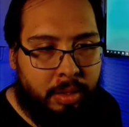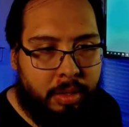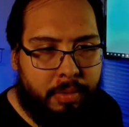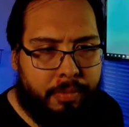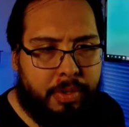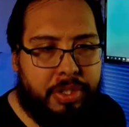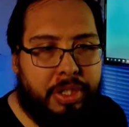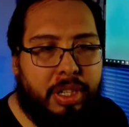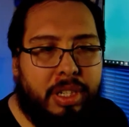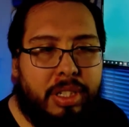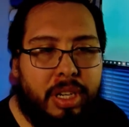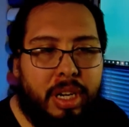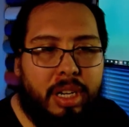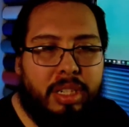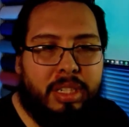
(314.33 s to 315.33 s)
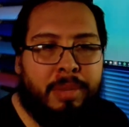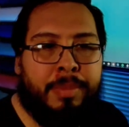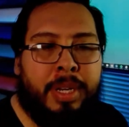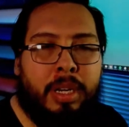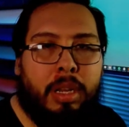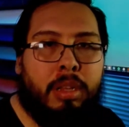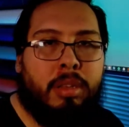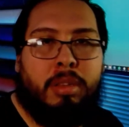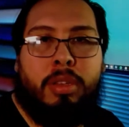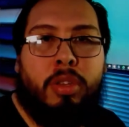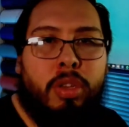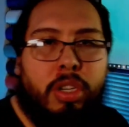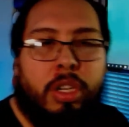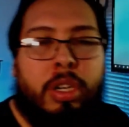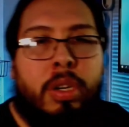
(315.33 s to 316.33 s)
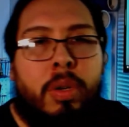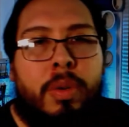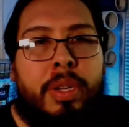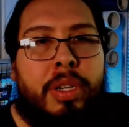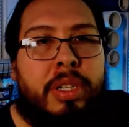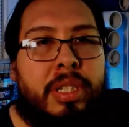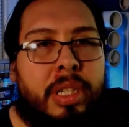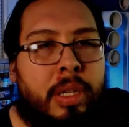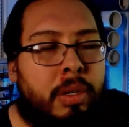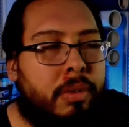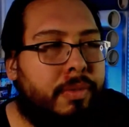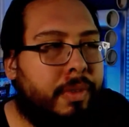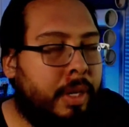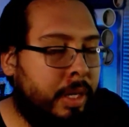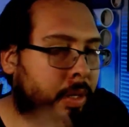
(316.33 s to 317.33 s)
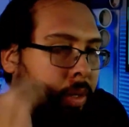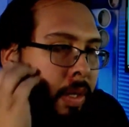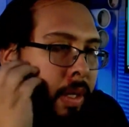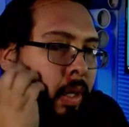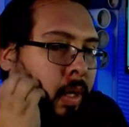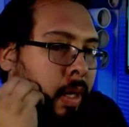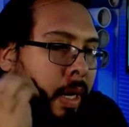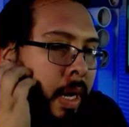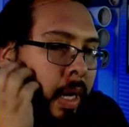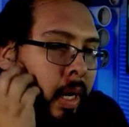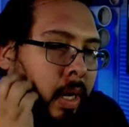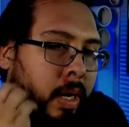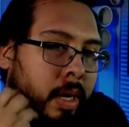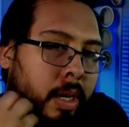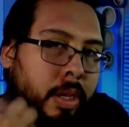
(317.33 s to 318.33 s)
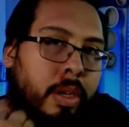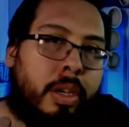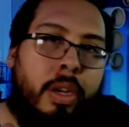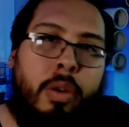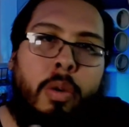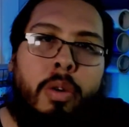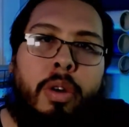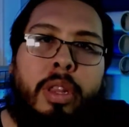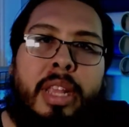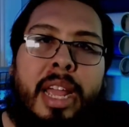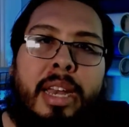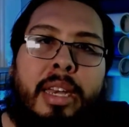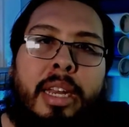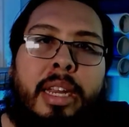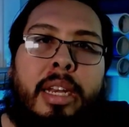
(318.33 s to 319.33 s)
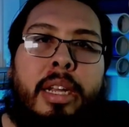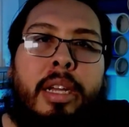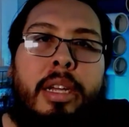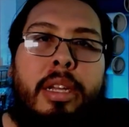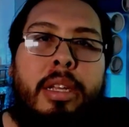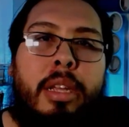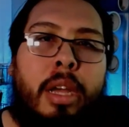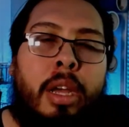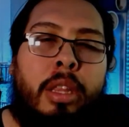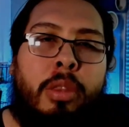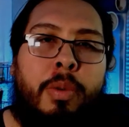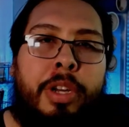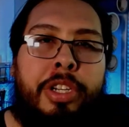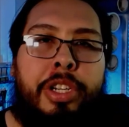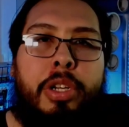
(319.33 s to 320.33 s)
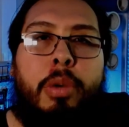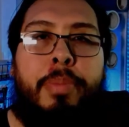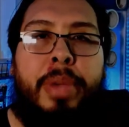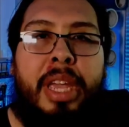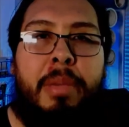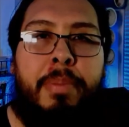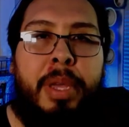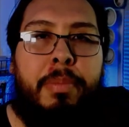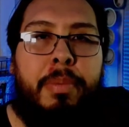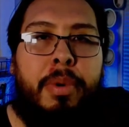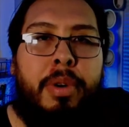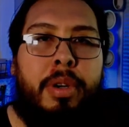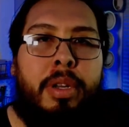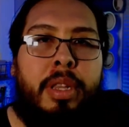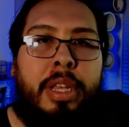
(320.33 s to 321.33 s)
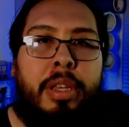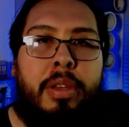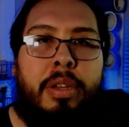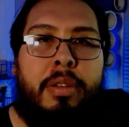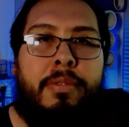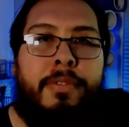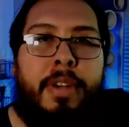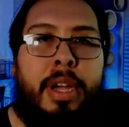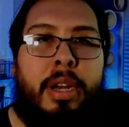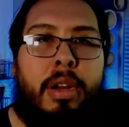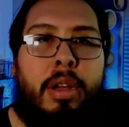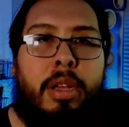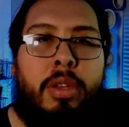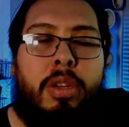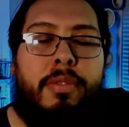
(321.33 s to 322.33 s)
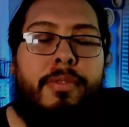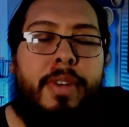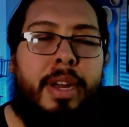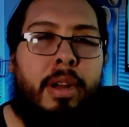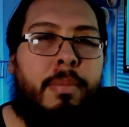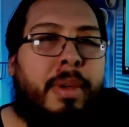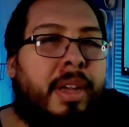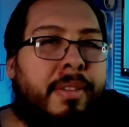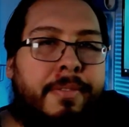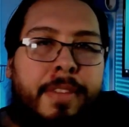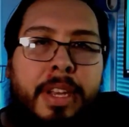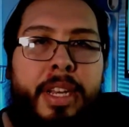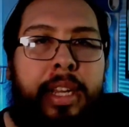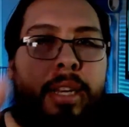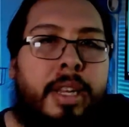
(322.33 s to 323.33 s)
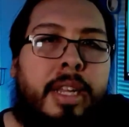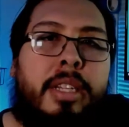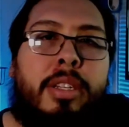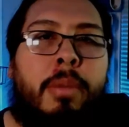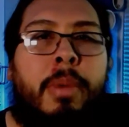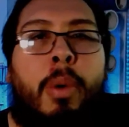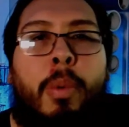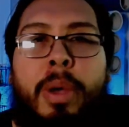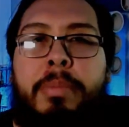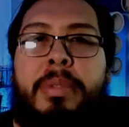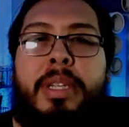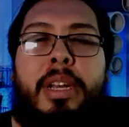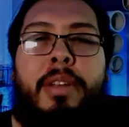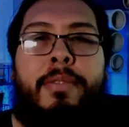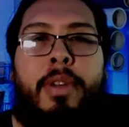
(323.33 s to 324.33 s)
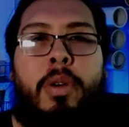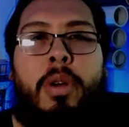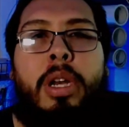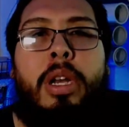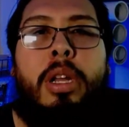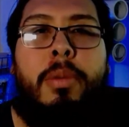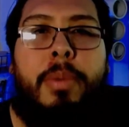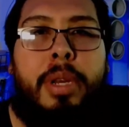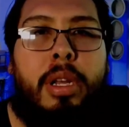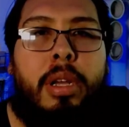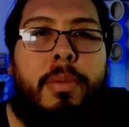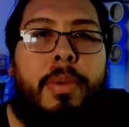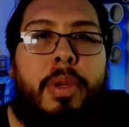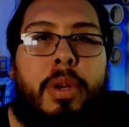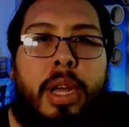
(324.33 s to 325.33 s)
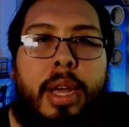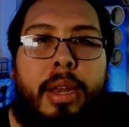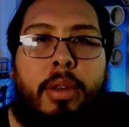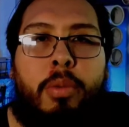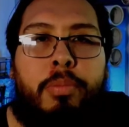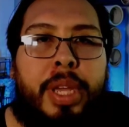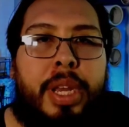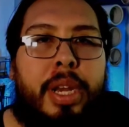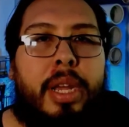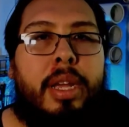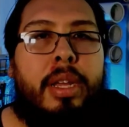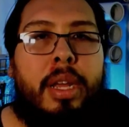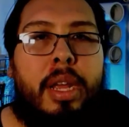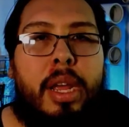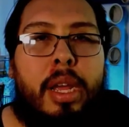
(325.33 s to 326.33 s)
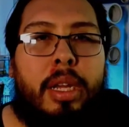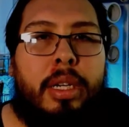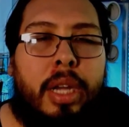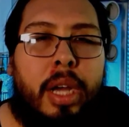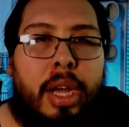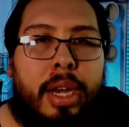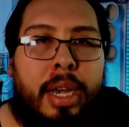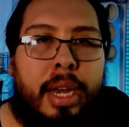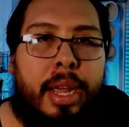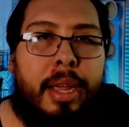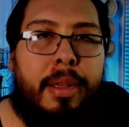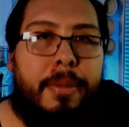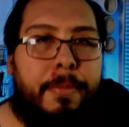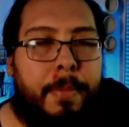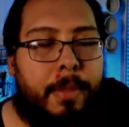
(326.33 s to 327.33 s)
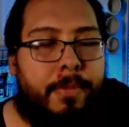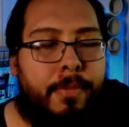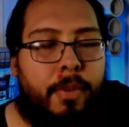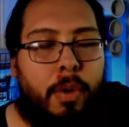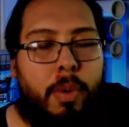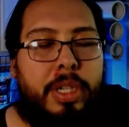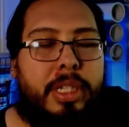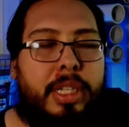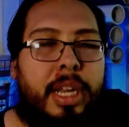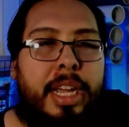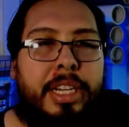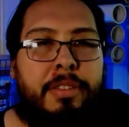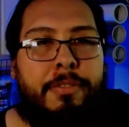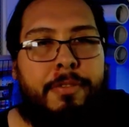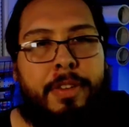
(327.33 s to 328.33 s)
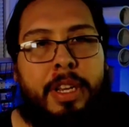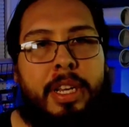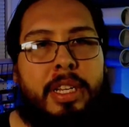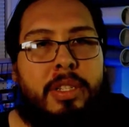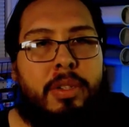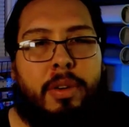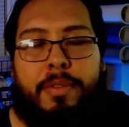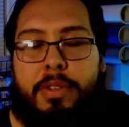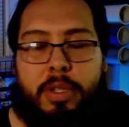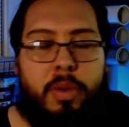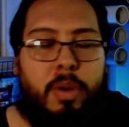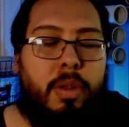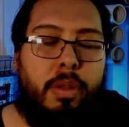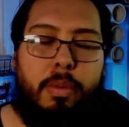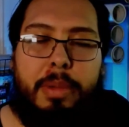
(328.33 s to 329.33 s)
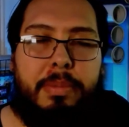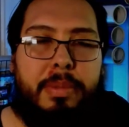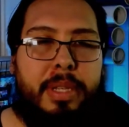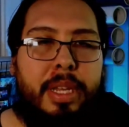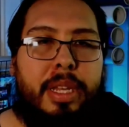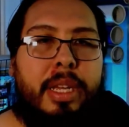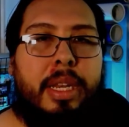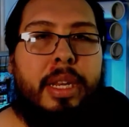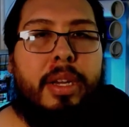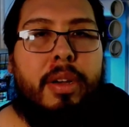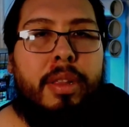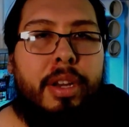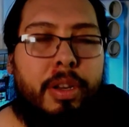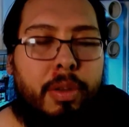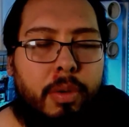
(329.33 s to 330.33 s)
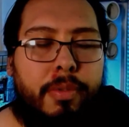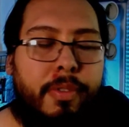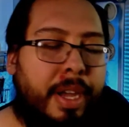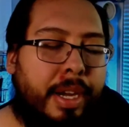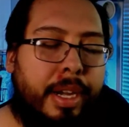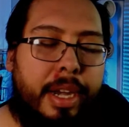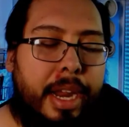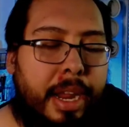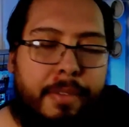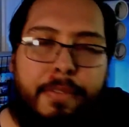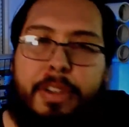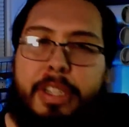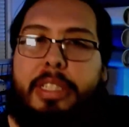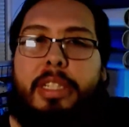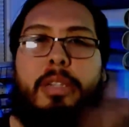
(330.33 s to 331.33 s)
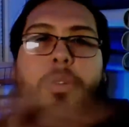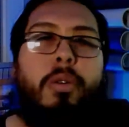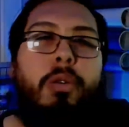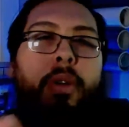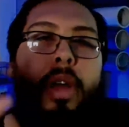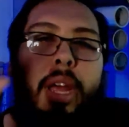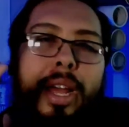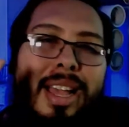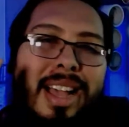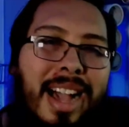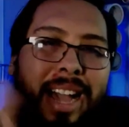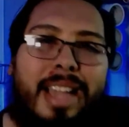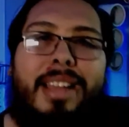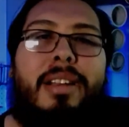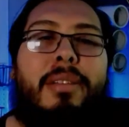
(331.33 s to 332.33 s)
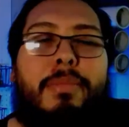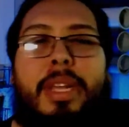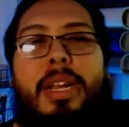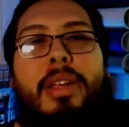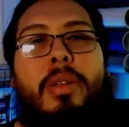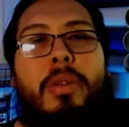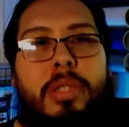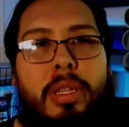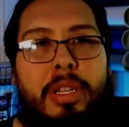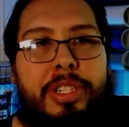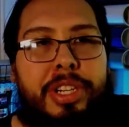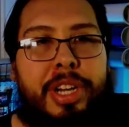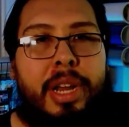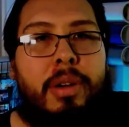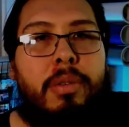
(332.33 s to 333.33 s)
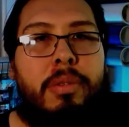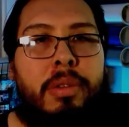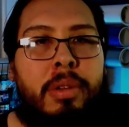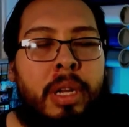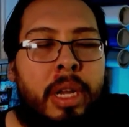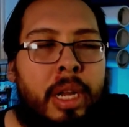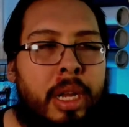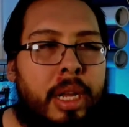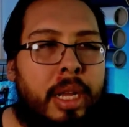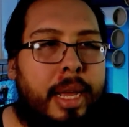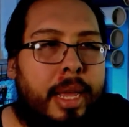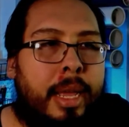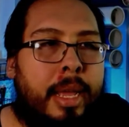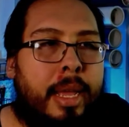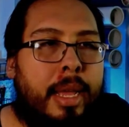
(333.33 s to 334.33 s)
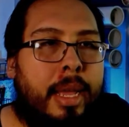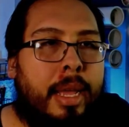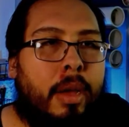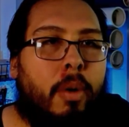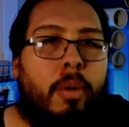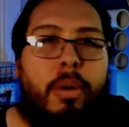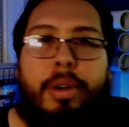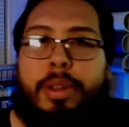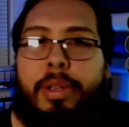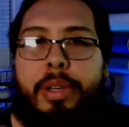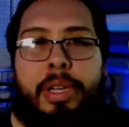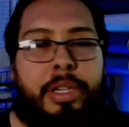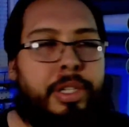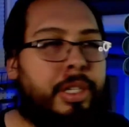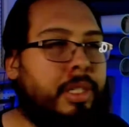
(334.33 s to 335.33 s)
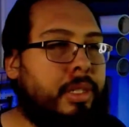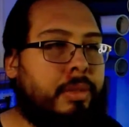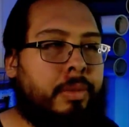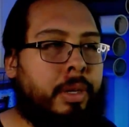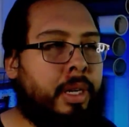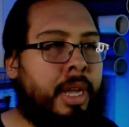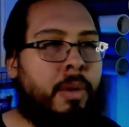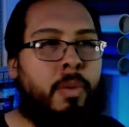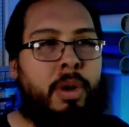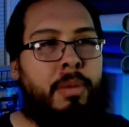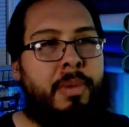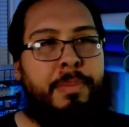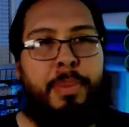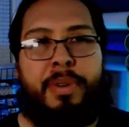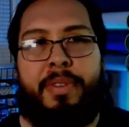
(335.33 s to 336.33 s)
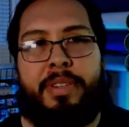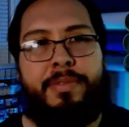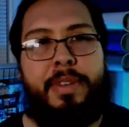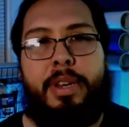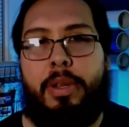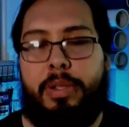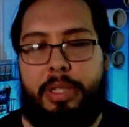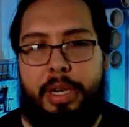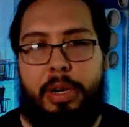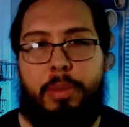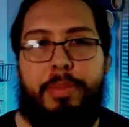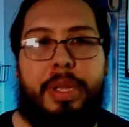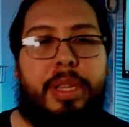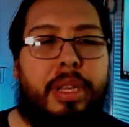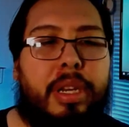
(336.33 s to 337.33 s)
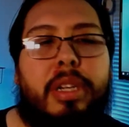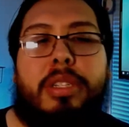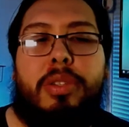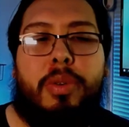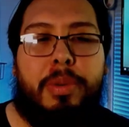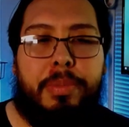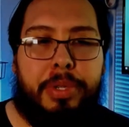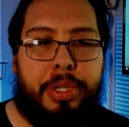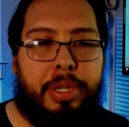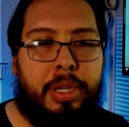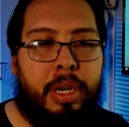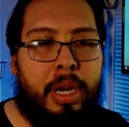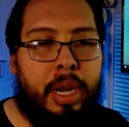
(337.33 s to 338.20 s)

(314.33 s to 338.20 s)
For sure, Josh. I mean, you can do it yourself. You can order that Nina 3G opaque paper that you can find. You can find all my affiliate links on my website. If you go to www.lumedia.net/affiliates, or if you just go to the website and click on there, you'll find every single item that I use on the channel. Or you can just look at one of my previous videos and it'll be in the description.